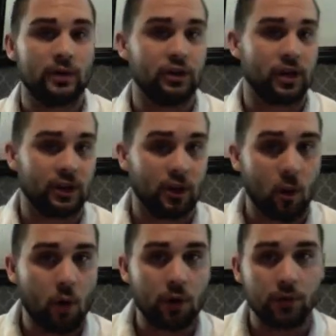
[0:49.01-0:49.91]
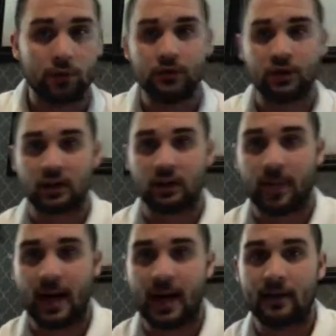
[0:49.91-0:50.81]
You check the oil, you check the
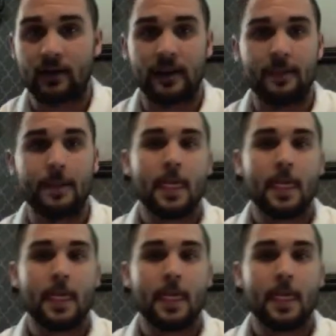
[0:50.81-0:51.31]
battery,